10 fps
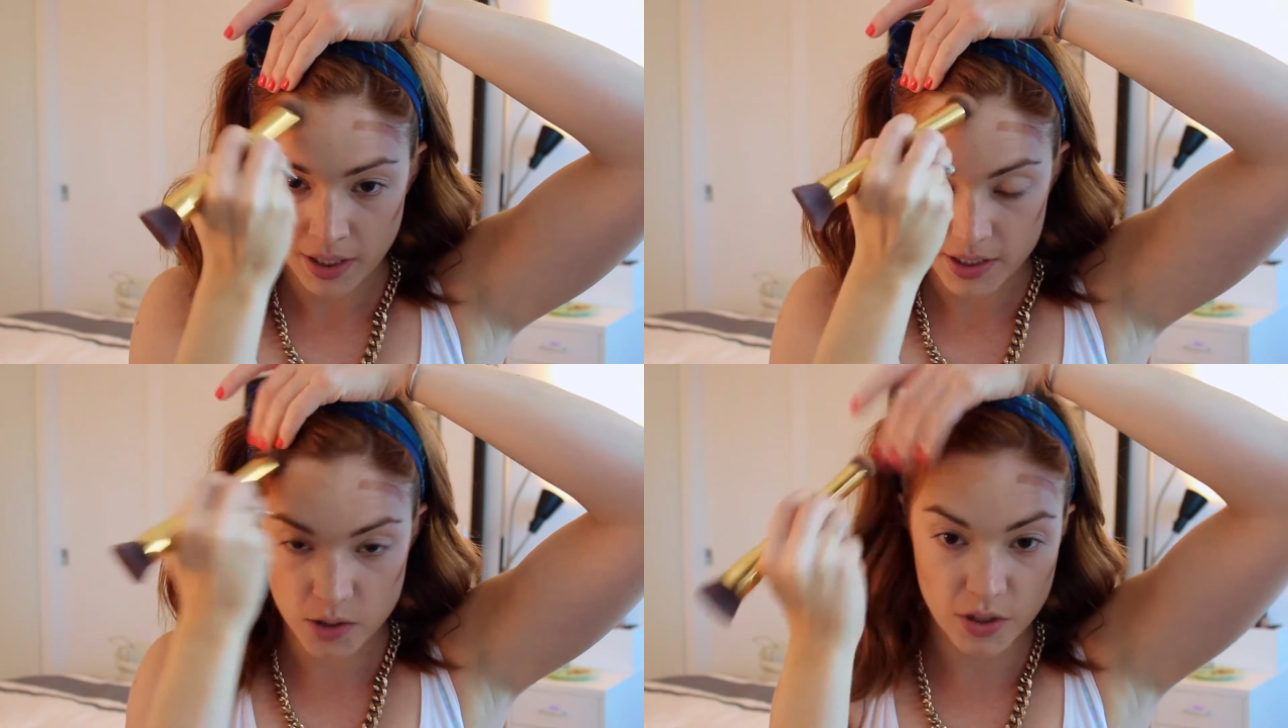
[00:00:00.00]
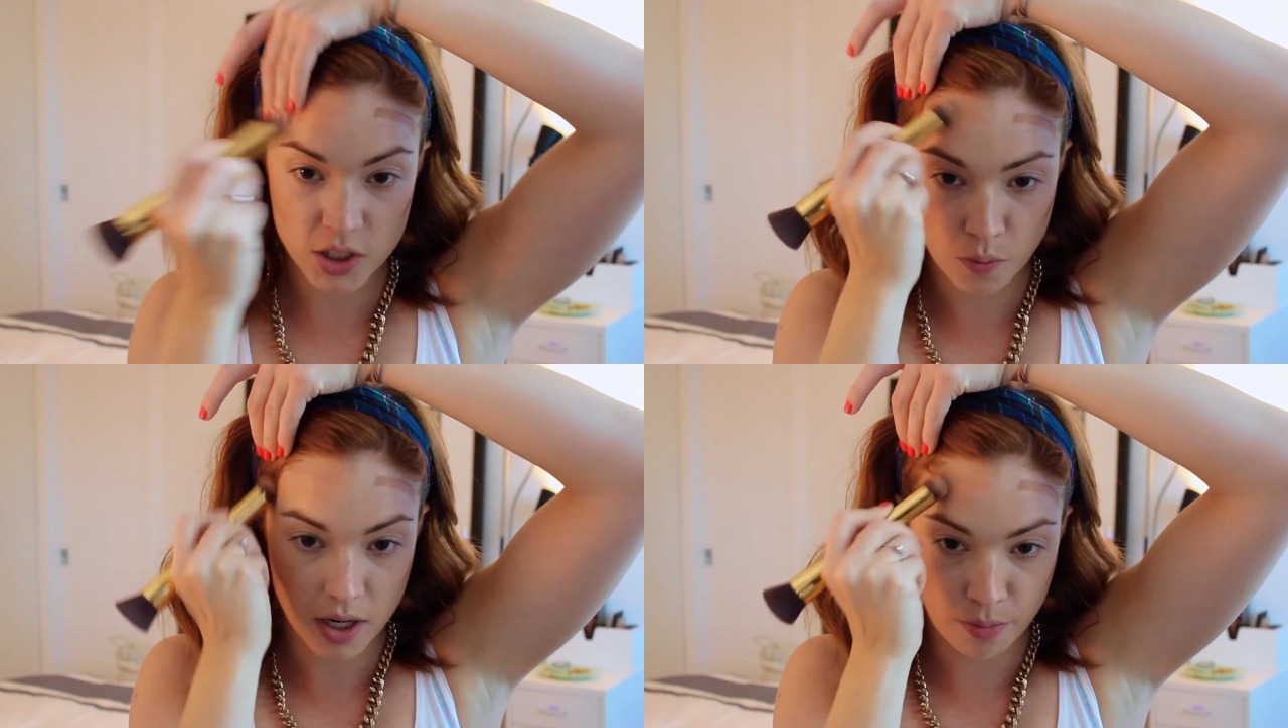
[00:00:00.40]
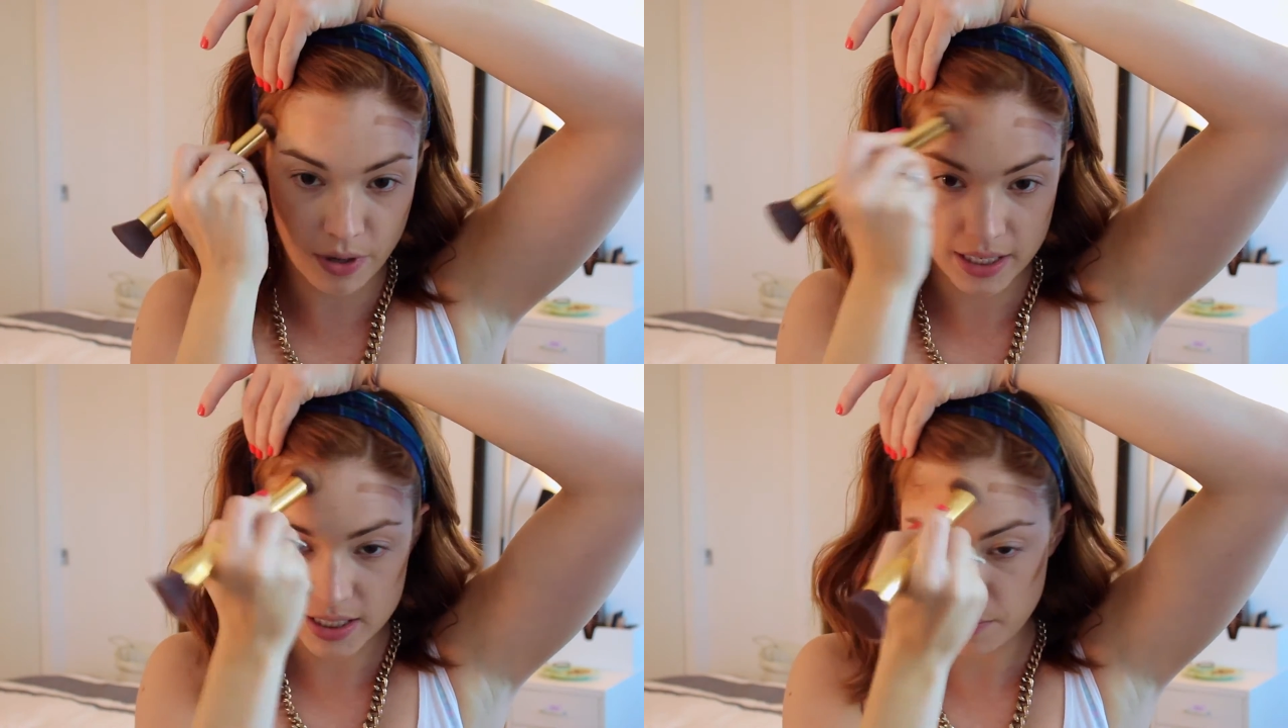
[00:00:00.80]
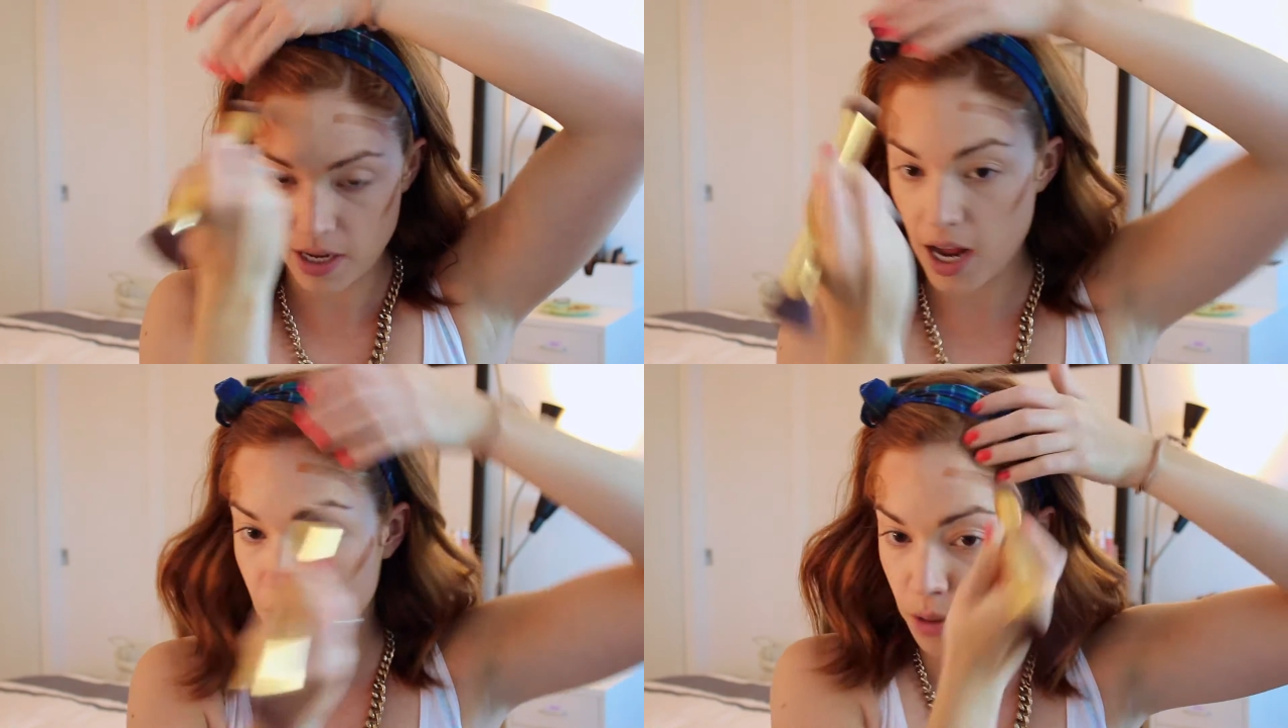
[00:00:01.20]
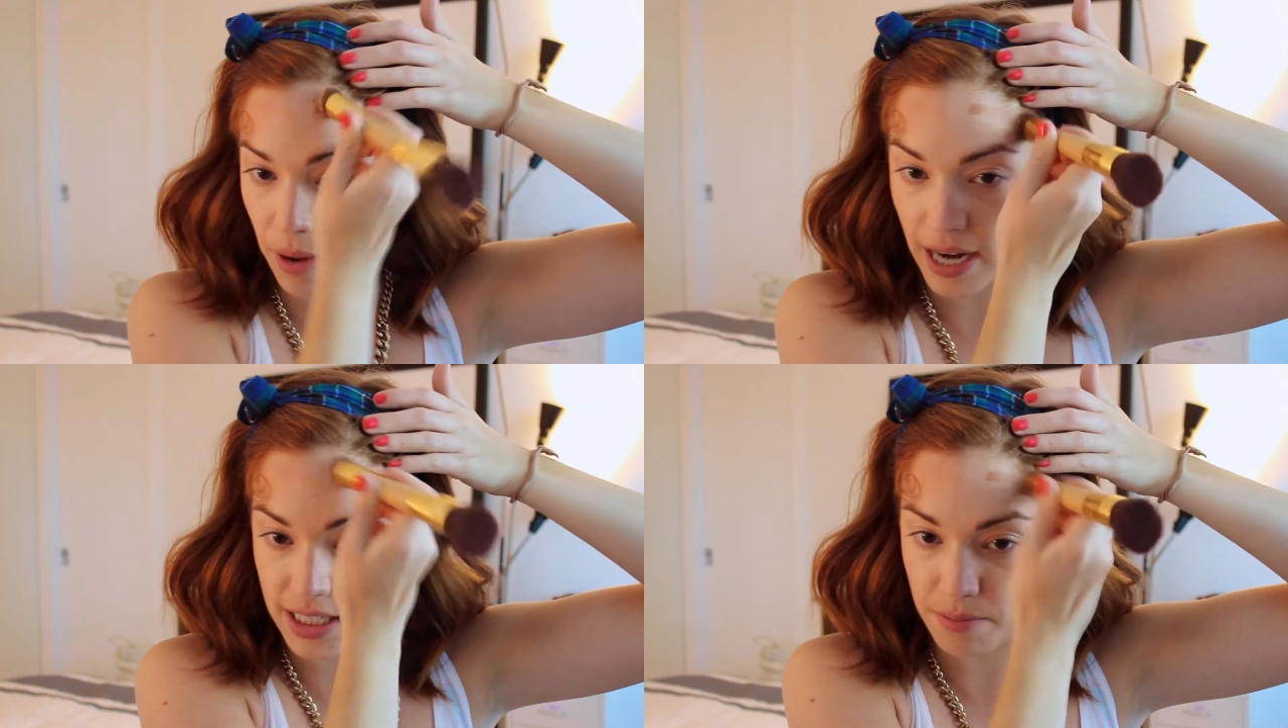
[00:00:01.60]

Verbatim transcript: So I just want to bring some color back